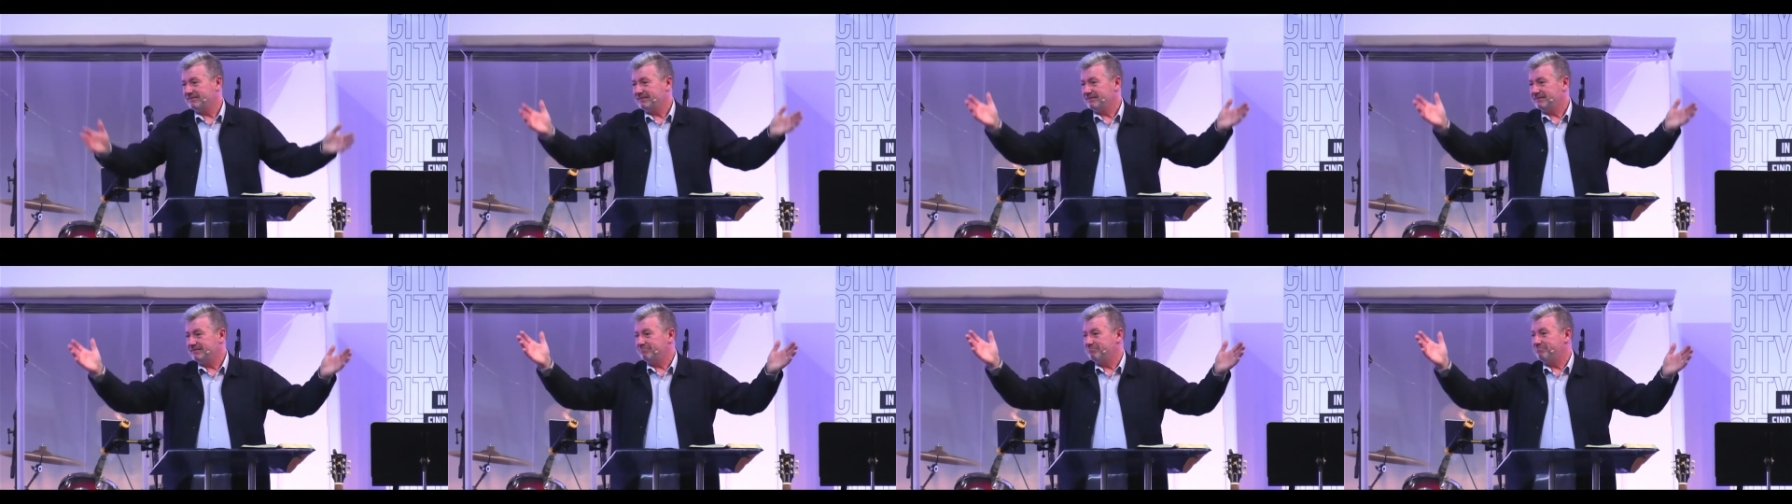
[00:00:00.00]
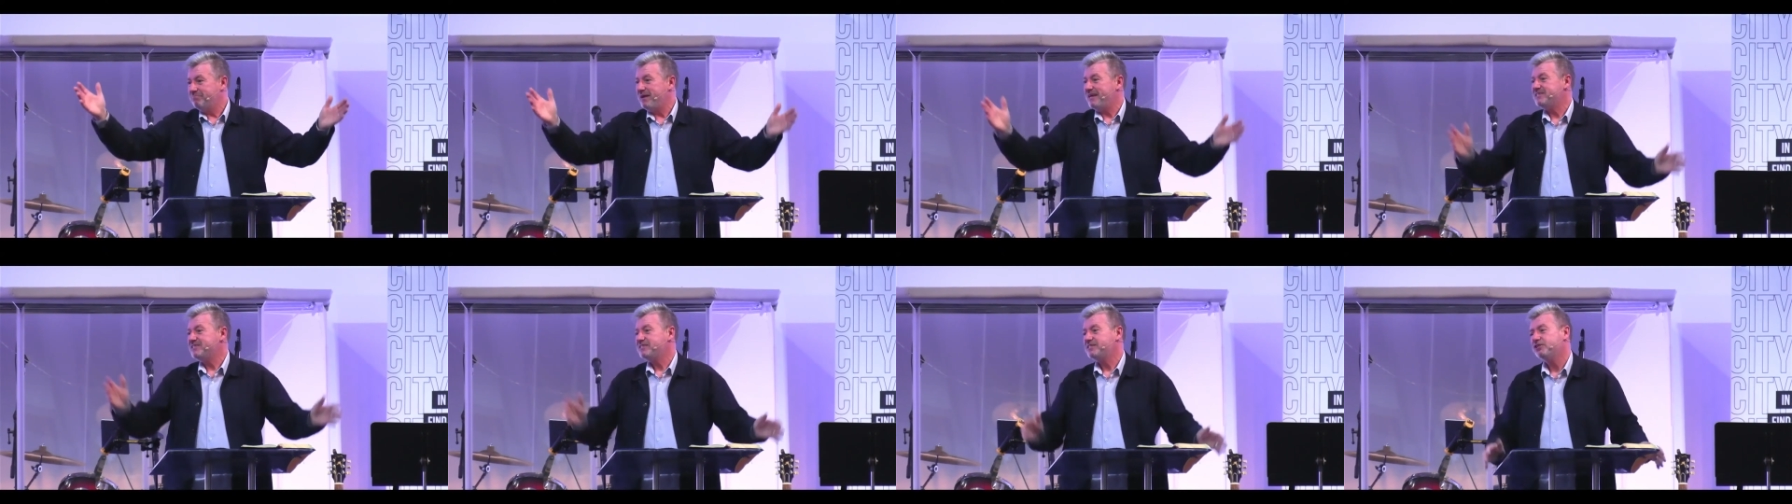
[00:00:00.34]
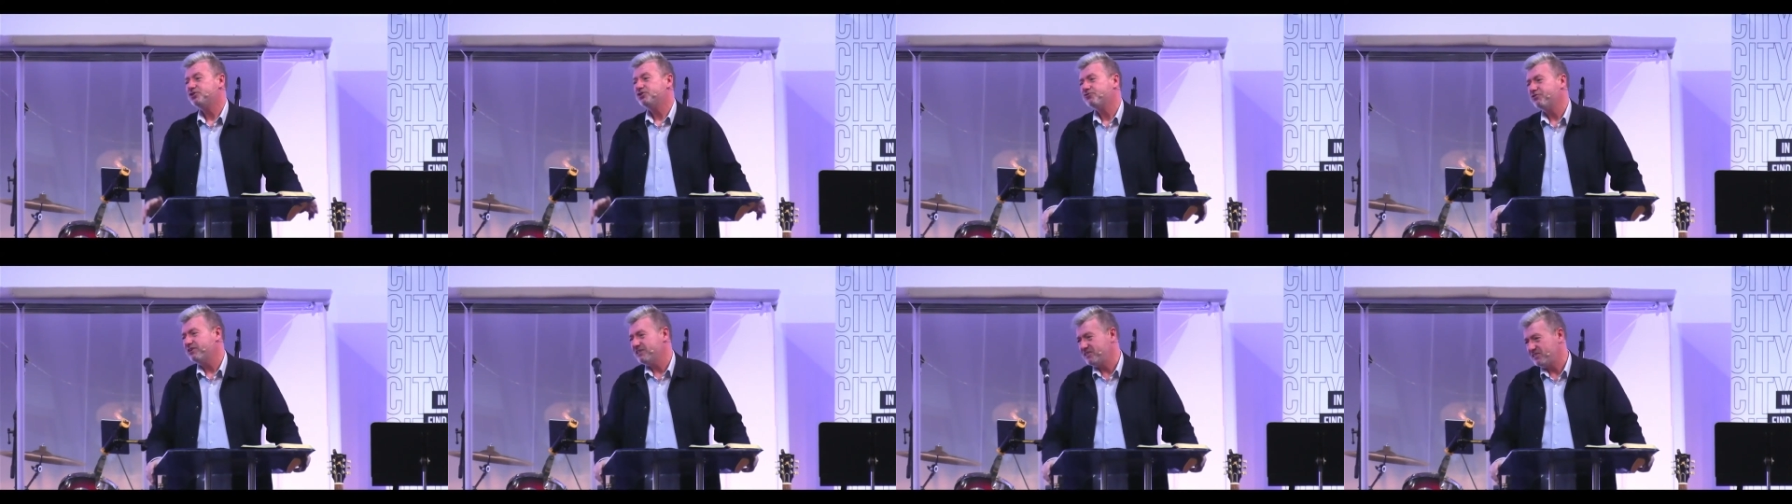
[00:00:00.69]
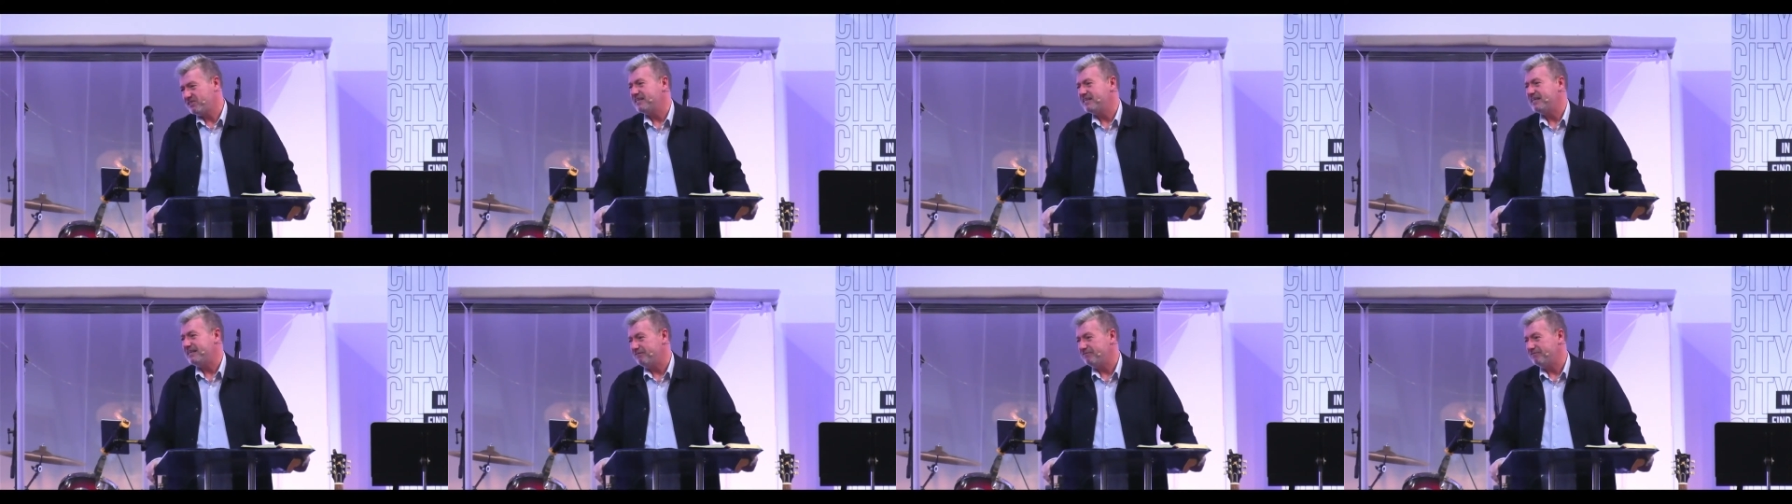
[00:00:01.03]
Message
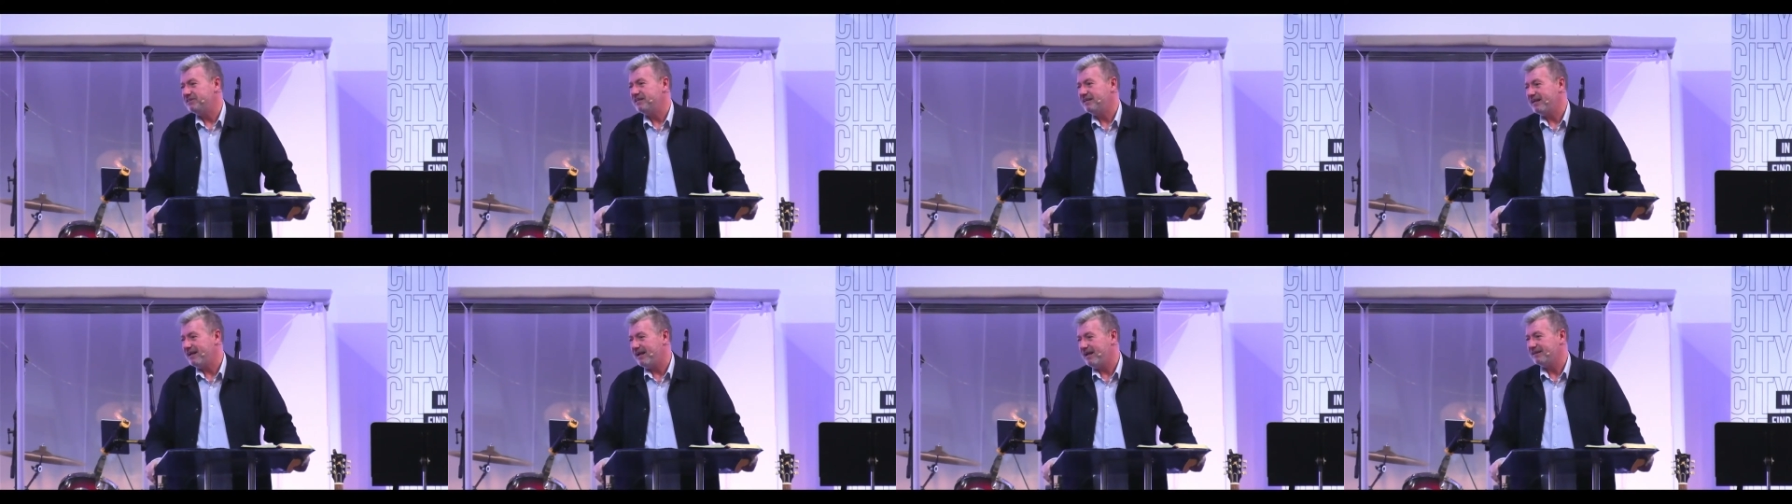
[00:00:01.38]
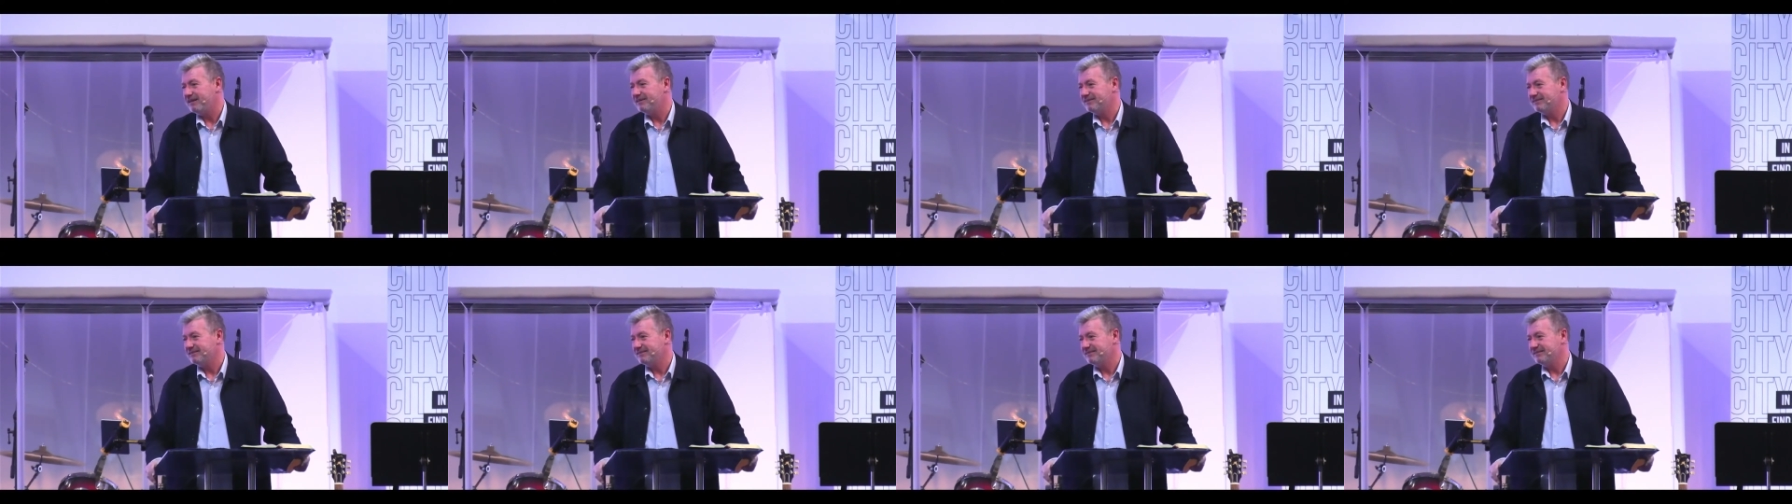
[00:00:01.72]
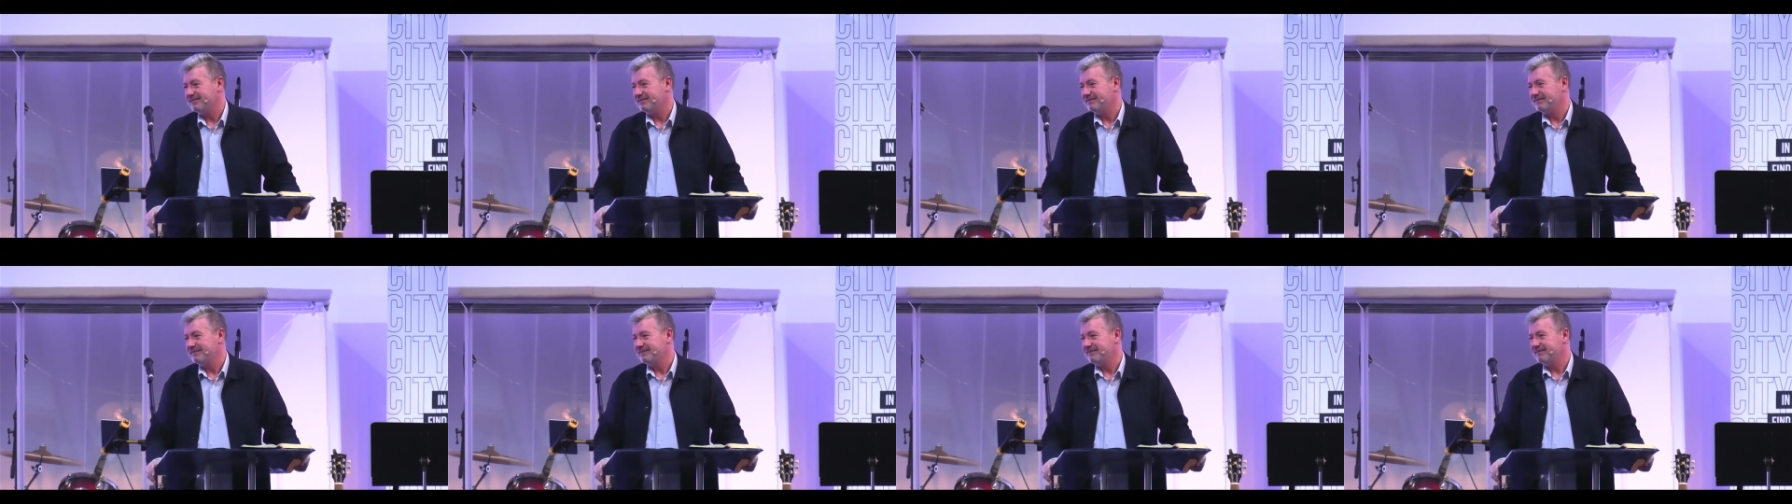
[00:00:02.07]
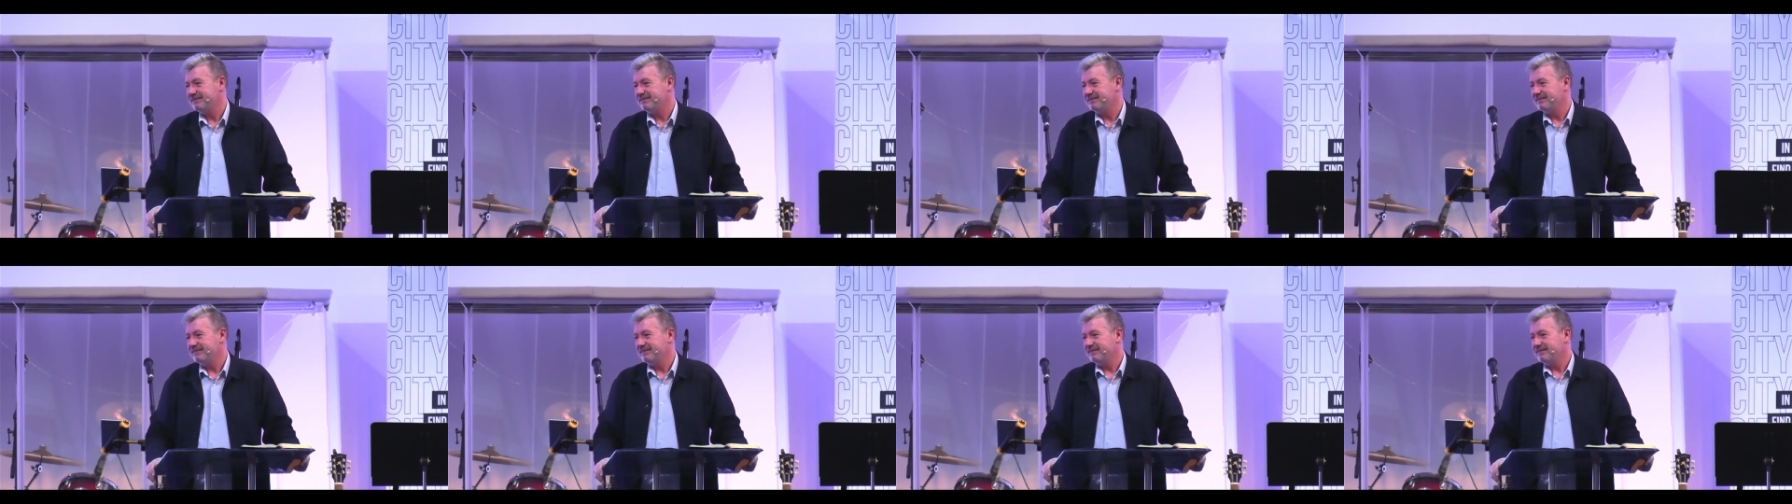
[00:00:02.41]
received, yeah?
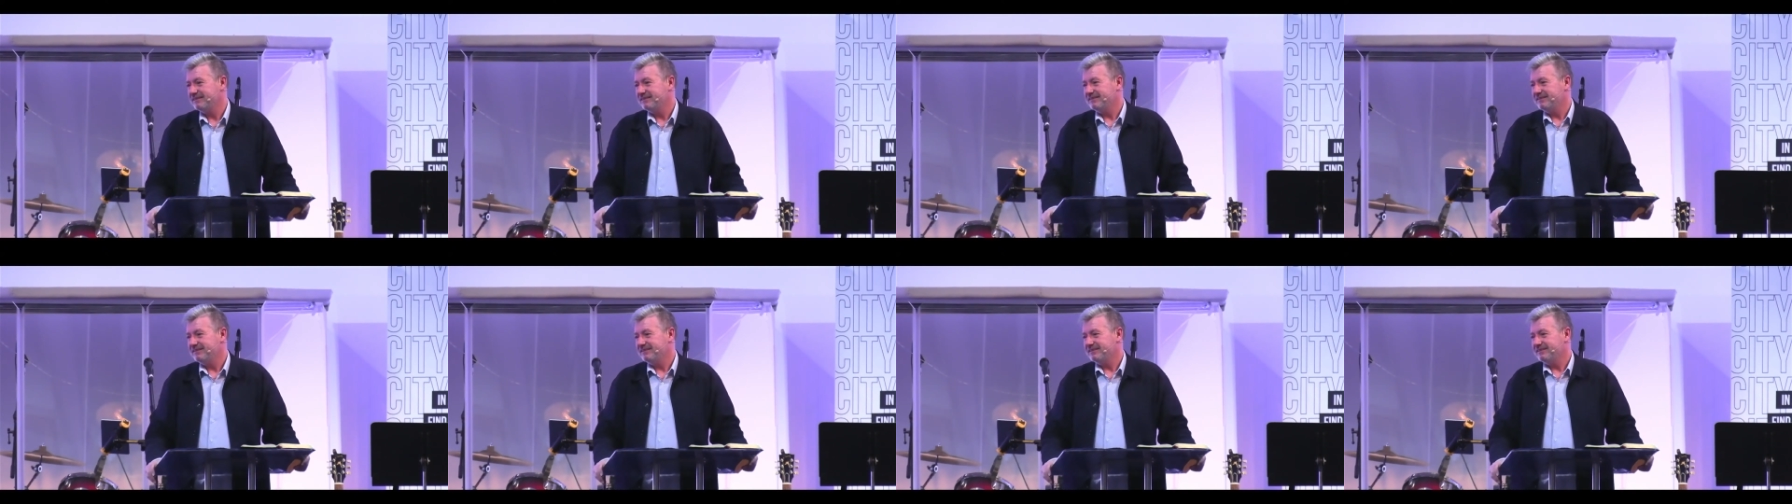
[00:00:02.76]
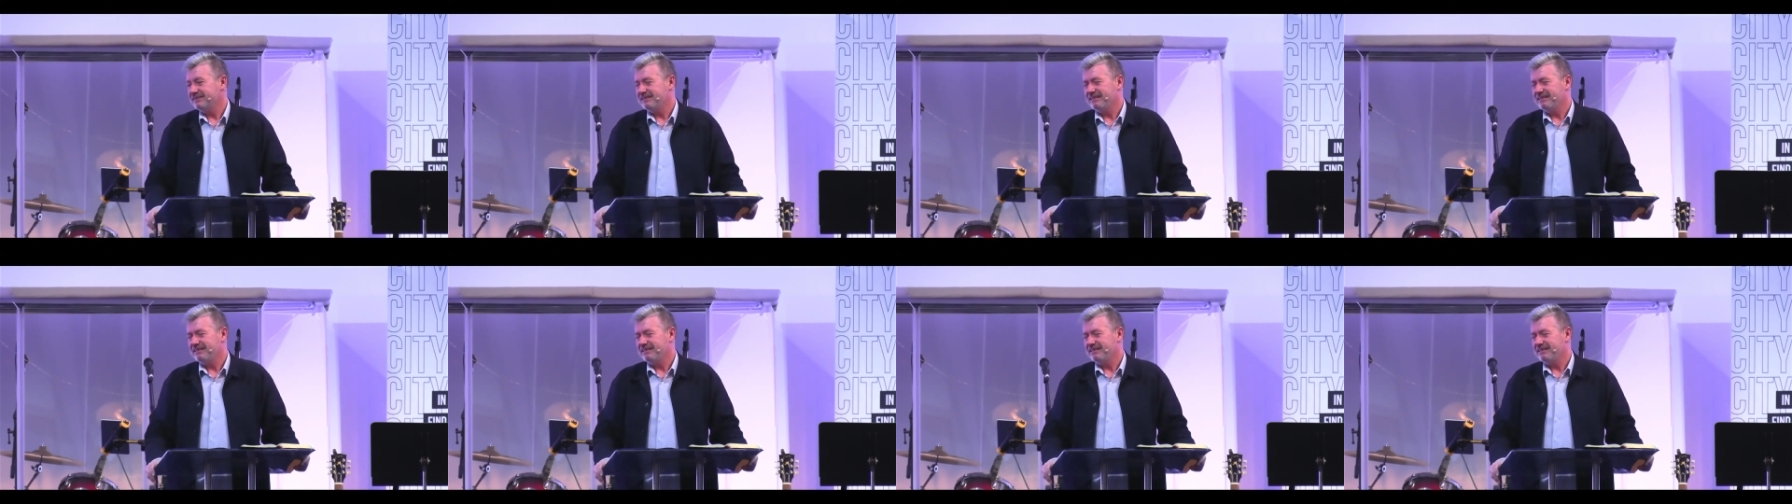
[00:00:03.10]
Amen.